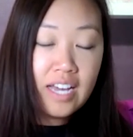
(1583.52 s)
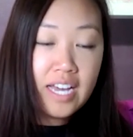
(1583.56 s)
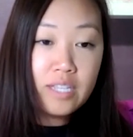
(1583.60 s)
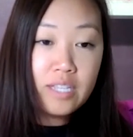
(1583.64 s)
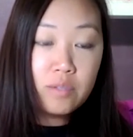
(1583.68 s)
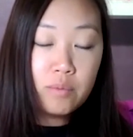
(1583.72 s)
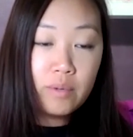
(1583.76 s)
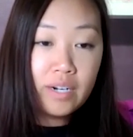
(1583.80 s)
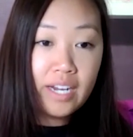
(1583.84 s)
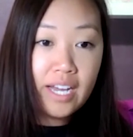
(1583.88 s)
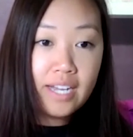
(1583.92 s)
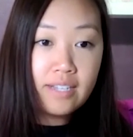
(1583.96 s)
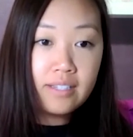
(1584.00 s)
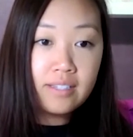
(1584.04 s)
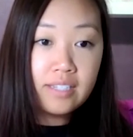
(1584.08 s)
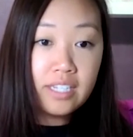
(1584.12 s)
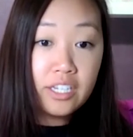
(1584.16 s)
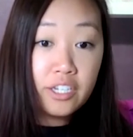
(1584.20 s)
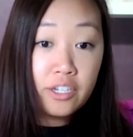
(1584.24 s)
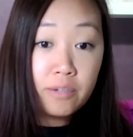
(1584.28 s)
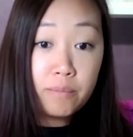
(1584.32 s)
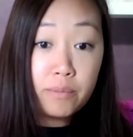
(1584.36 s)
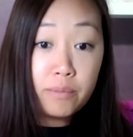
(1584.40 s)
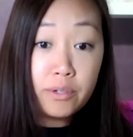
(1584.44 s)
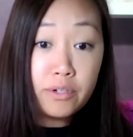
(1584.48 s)
is when I see
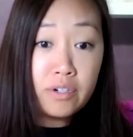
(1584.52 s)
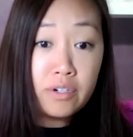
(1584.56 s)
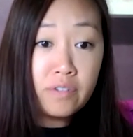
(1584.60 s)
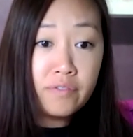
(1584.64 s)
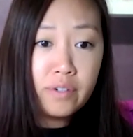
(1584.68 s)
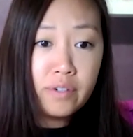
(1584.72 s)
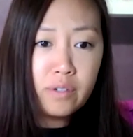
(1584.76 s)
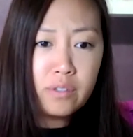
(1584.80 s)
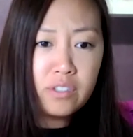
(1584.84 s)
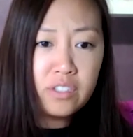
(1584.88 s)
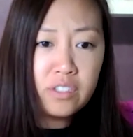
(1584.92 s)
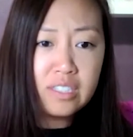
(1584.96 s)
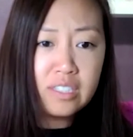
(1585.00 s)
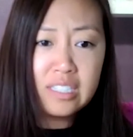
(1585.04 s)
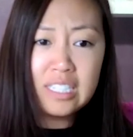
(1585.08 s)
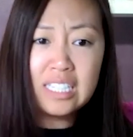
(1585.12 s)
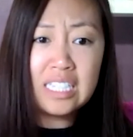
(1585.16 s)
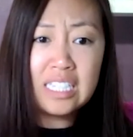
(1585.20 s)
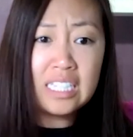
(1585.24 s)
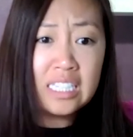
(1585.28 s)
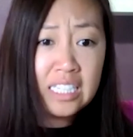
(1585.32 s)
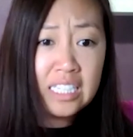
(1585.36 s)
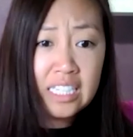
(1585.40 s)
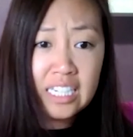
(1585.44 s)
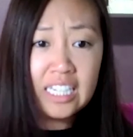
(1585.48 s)
community folks just
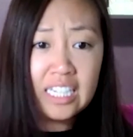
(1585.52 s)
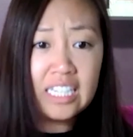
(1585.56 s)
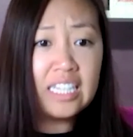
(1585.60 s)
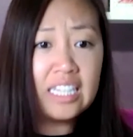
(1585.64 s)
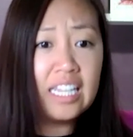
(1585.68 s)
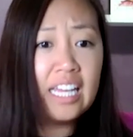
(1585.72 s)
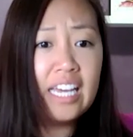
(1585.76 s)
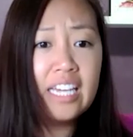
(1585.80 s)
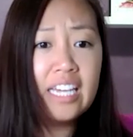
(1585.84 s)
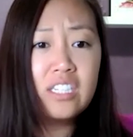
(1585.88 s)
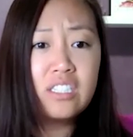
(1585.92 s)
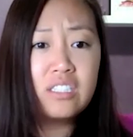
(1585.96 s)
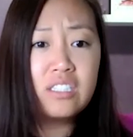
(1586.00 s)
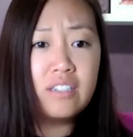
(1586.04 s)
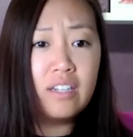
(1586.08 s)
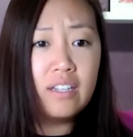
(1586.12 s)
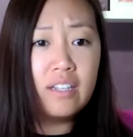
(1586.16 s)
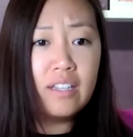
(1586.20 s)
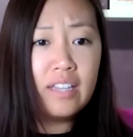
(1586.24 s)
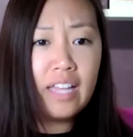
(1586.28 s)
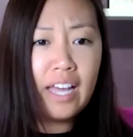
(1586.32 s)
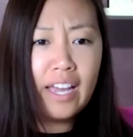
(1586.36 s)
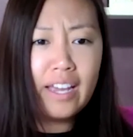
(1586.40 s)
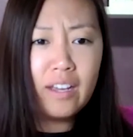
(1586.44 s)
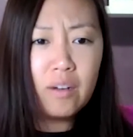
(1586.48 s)
killing it, like,
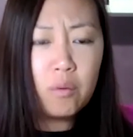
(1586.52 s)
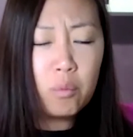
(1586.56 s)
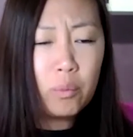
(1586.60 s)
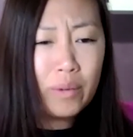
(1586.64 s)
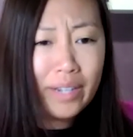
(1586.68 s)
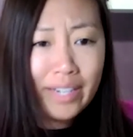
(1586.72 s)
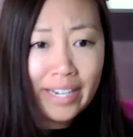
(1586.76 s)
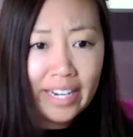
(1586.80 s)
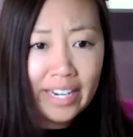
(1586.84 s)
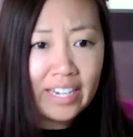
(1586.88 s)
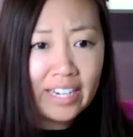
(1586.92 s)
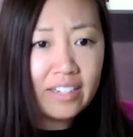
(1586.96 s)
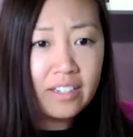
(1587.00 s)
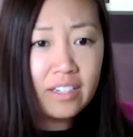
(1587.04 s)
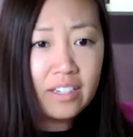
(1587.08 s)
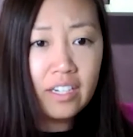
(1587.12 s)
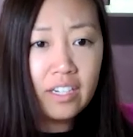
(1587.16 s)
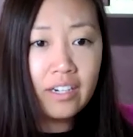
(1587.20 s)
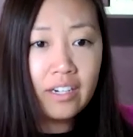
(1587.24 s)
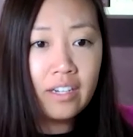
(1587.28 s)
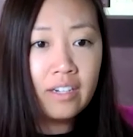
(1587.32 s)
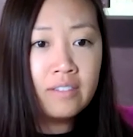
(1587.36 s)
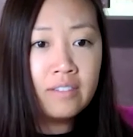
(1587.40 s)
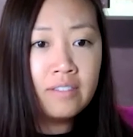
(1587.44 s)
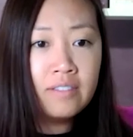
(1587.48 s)
like winning,
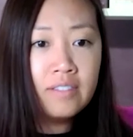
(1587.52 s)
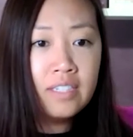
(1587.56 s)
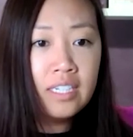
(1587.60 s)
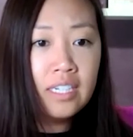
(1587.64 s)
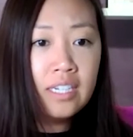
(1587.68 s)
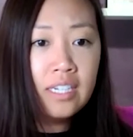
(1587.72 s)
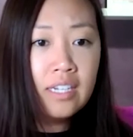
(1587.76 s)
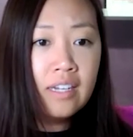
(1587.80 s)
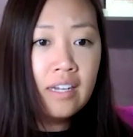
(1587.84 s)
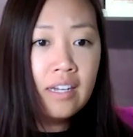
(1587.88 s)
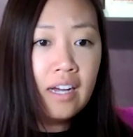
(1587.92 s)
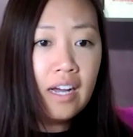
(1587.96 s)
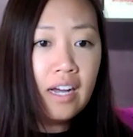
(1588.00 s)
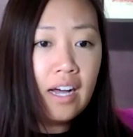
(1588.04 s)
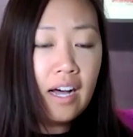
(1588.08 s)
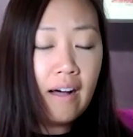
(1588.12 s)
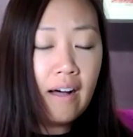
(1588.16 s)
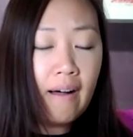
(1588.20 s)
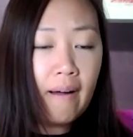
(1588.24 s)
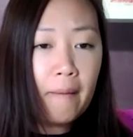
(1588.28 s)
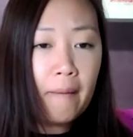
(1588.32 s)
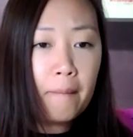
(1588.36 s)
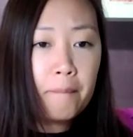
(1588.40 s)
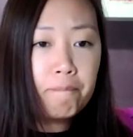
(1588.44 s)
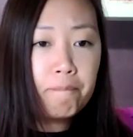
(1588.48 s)
you know?
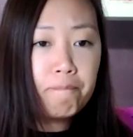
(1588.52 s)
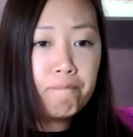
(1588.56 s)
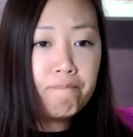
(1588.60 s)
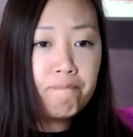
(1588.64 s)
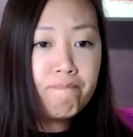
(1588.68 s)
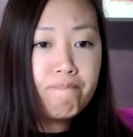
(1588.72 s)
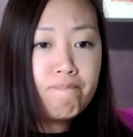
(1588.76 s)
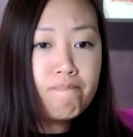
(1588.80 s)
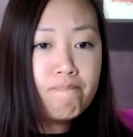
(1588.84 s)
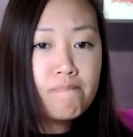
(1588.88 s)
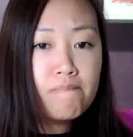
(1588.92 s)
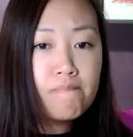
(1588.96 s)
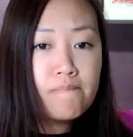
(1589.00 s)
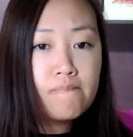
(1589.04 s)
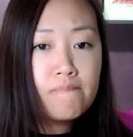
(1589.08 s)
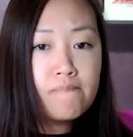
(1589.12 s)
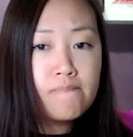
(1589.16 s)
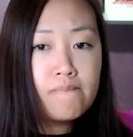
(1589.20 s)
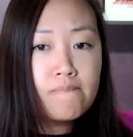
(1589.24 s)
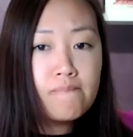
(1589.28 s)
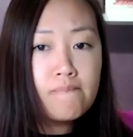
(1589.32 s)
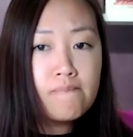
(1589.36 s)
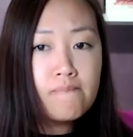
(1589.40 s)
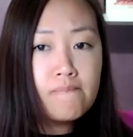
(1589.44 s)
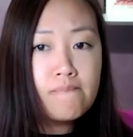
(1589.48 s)
Um,
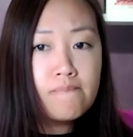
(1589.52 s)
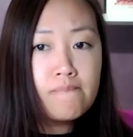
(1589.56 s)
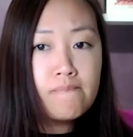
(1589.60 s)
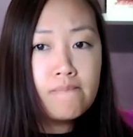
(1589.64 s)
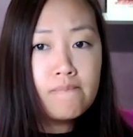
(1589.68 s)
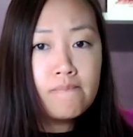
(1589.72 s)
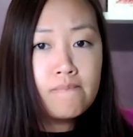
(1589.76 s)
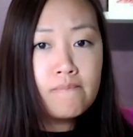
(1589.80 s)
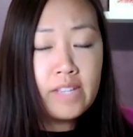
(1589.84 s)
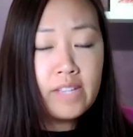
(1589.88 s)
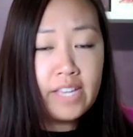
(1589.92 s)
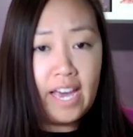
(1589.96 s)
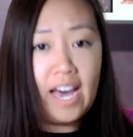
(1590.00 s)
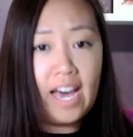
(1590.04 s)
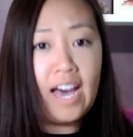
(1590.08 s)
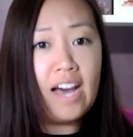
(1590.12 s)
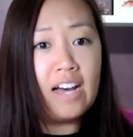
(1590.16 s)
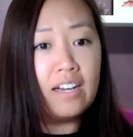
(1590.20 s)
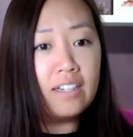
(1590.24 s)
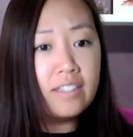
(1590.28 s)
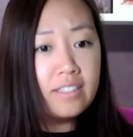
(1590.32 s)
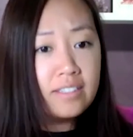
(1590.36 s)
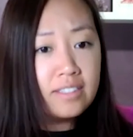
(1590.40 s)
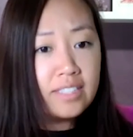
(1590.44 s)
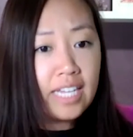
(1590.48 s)

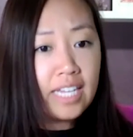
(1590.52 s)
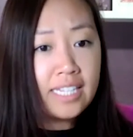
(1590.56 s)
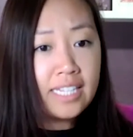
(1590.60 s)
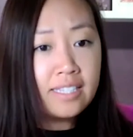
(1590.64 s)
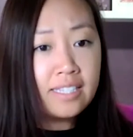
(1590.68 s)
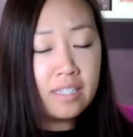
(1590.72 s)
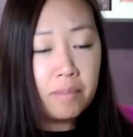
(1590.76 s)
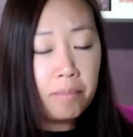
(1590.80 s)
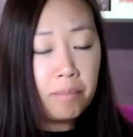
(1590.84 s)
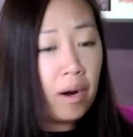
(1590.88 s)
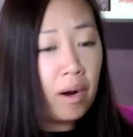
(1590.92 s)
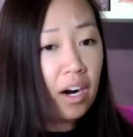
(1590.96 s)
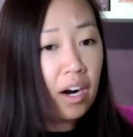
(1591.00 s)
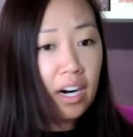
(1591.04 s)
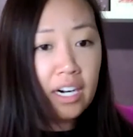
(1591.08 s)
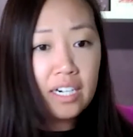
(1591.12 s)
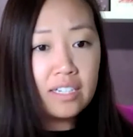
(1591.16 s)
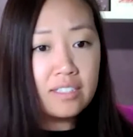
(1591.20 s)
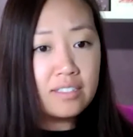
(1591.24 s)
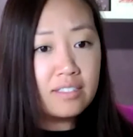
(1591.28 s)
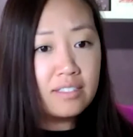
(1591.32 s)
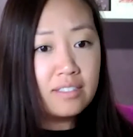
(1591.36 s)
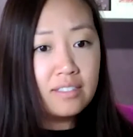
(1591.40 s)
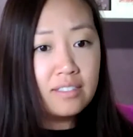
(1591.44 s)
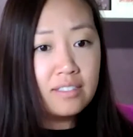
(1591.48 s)
yeah, that's the
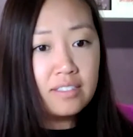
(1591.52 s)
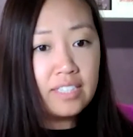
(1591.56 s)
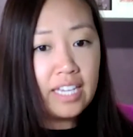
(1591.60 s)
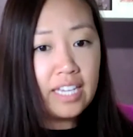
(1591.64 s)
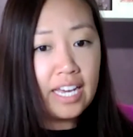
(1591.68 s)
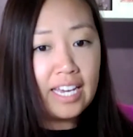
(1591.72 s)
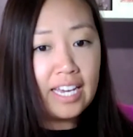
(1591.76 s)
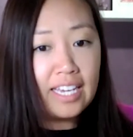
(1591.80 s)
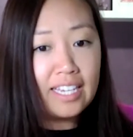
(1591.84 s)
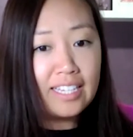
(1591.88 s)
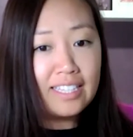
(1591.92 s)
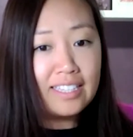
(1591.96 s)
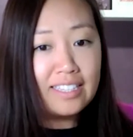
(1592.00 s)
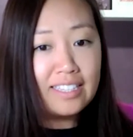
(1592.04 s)
part. Like,